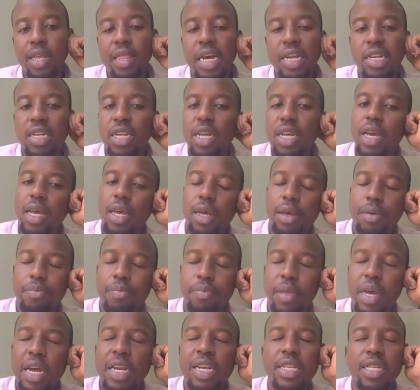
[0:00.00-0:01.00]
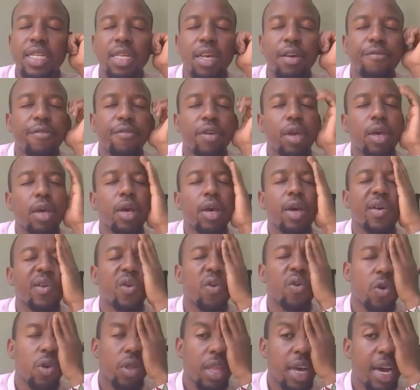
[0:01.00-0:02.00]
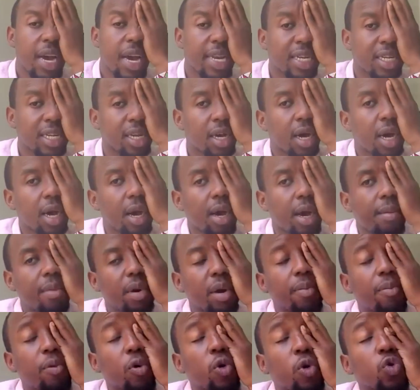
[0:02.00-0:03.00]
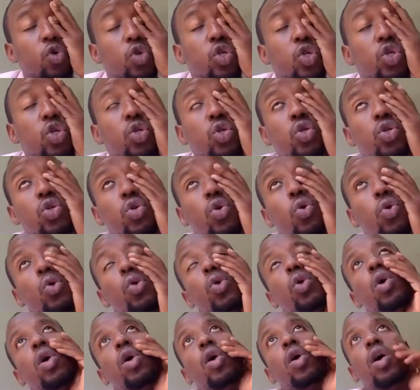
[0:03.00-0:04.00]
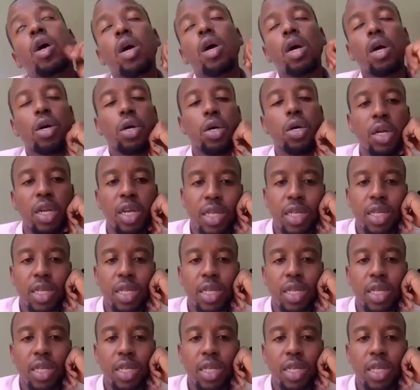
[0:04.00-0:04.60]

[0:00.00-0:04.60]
That survey or that report was so good.